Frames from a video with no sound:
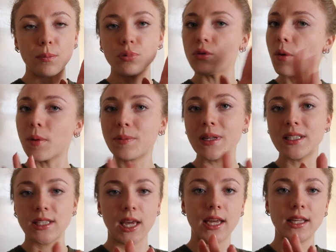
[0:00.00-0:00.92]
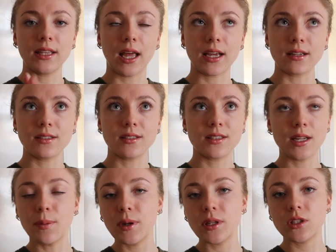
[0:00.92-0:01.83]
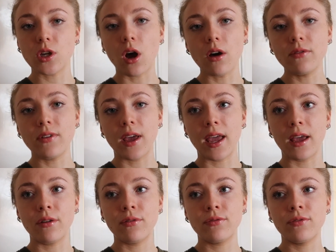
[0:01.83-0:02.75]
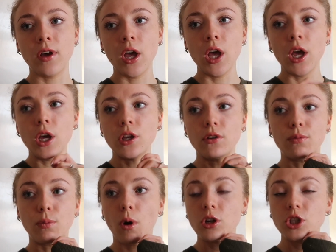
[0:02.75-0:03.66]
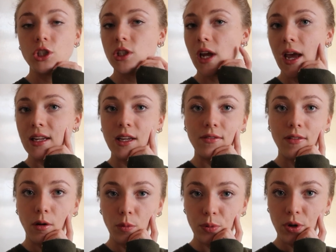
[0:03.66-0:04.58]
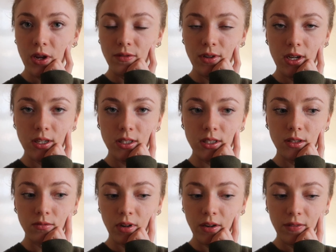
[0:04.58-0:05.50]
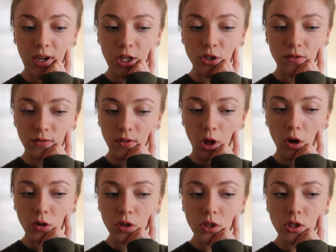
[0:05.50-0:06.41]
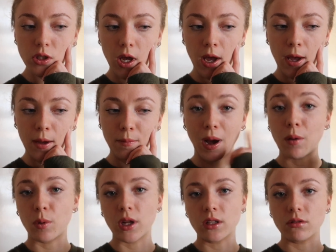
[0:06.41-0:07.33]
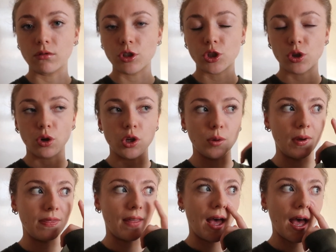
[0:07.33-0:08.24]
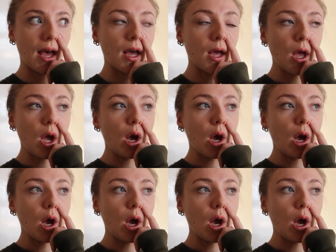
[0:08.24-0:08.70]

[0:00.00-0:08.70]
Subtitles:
probably seen like snippets of if you've watched any of our previous renovation vlogs. I will show you in there.